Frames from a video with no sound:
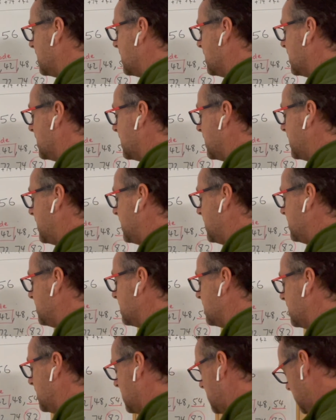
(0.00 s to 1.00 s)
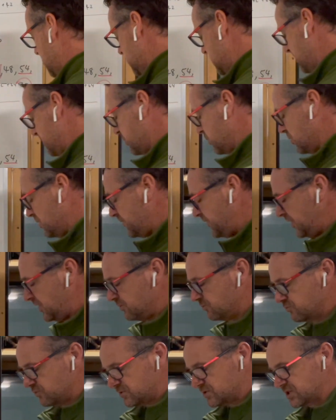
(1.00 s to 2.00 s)
and it's important for
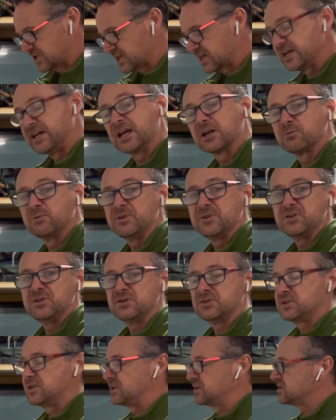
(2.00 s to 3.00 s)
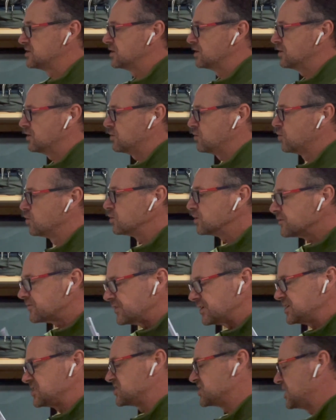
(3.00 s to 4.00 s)
you to connect with that all of
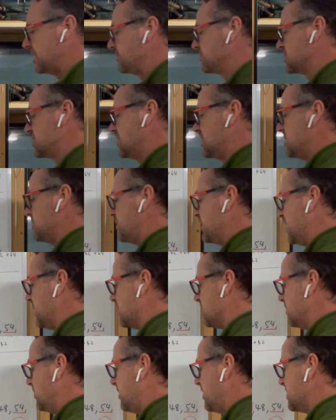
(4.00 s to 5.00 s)
these steps need to be included.